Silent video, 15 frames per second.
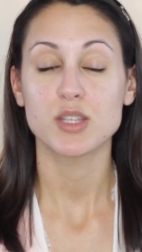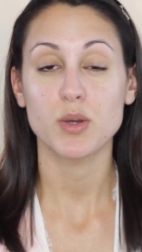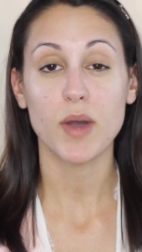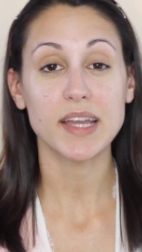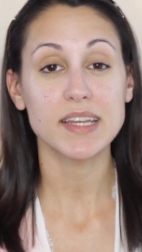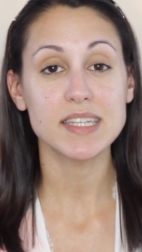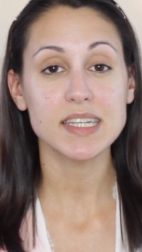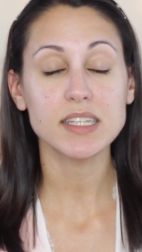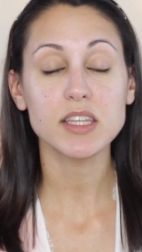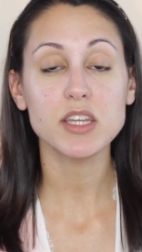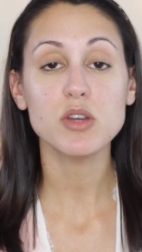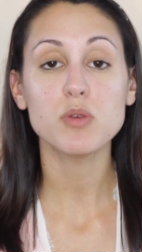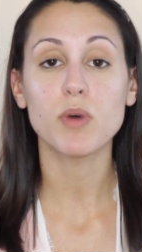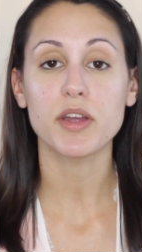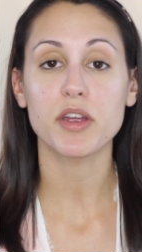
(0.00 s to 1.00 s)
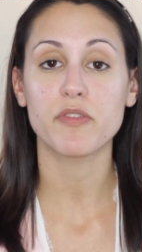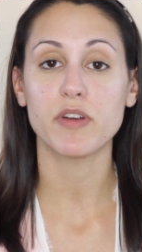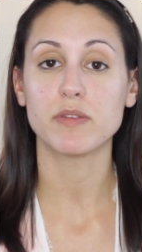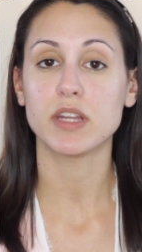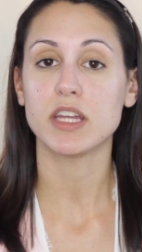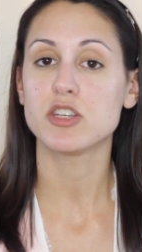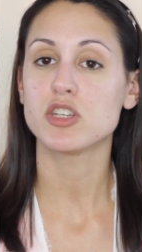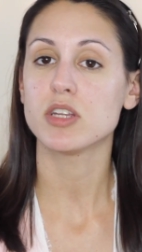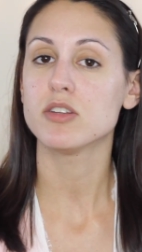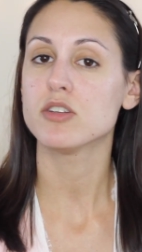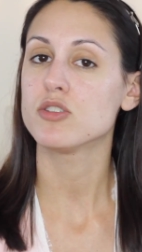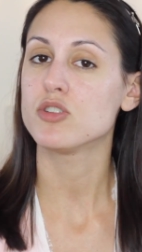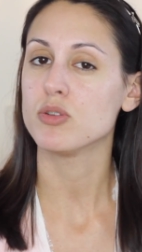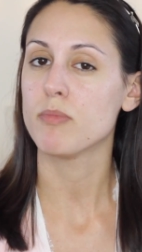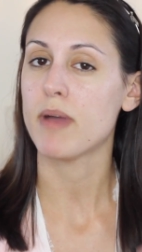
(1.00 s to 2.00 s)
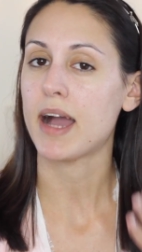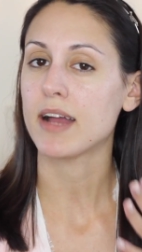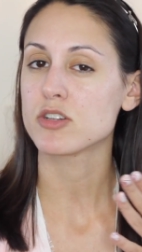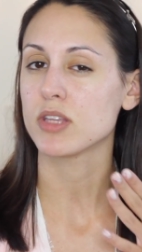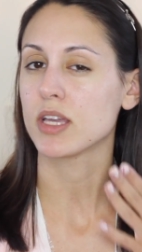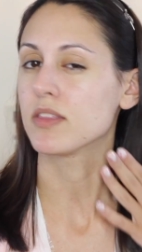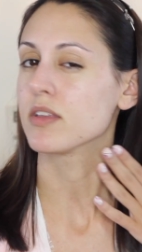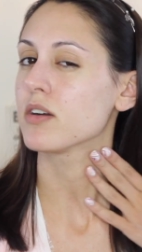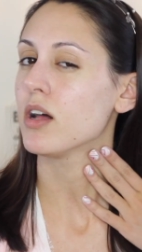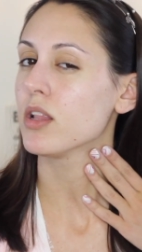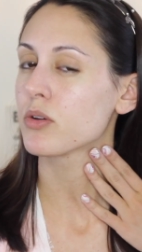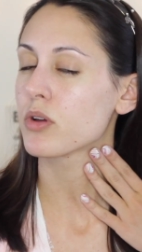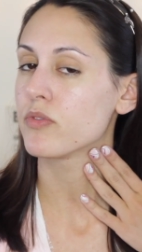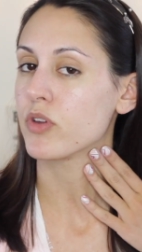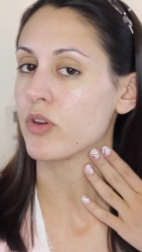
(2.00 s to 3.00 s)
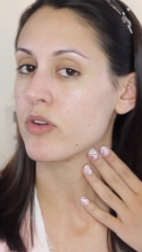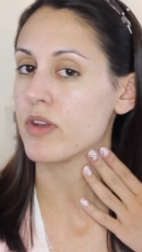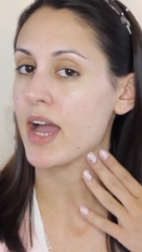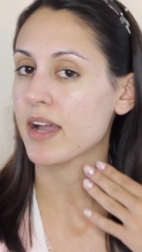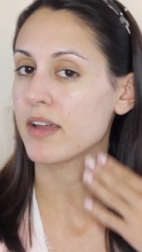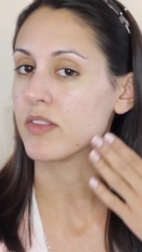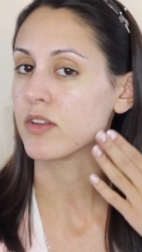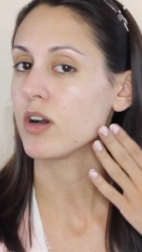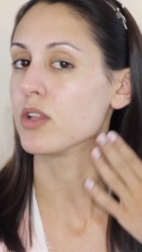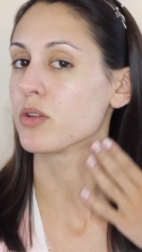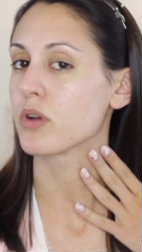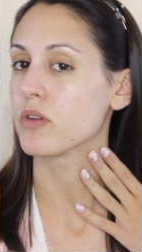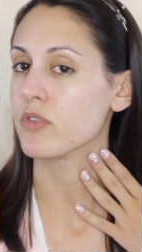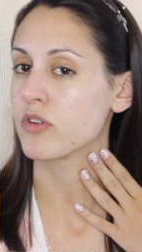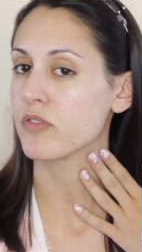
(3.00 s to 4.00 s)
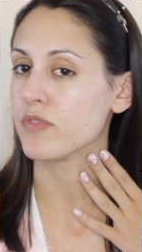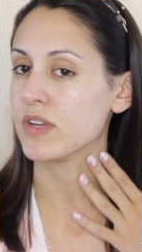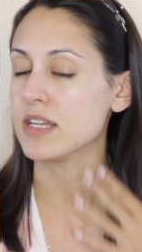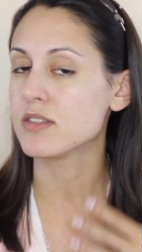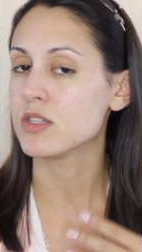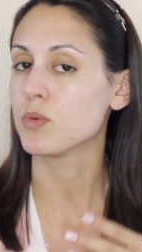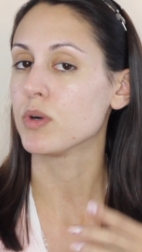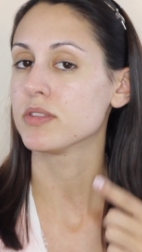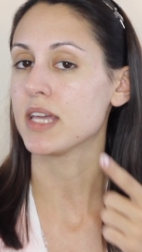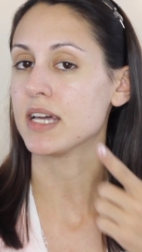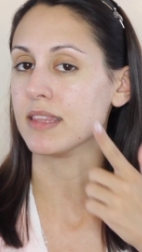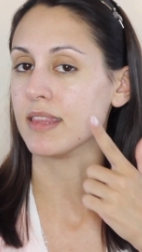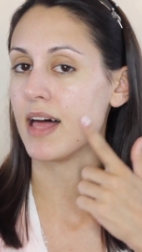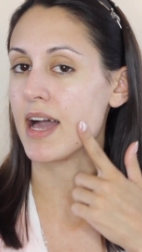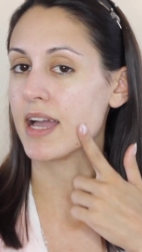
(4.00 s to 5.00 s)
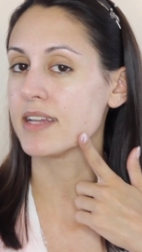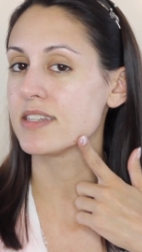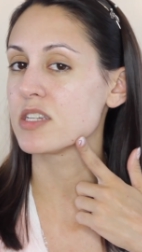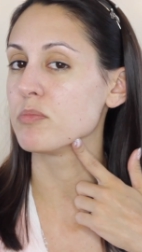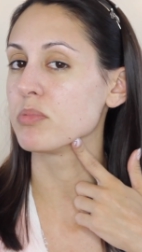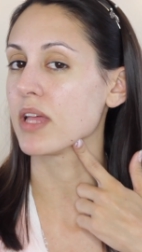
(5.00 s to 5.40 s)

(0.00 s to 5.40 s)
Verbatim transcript: So ideally you want your foundation to match like the color of your neck and the color of your face. You want that line to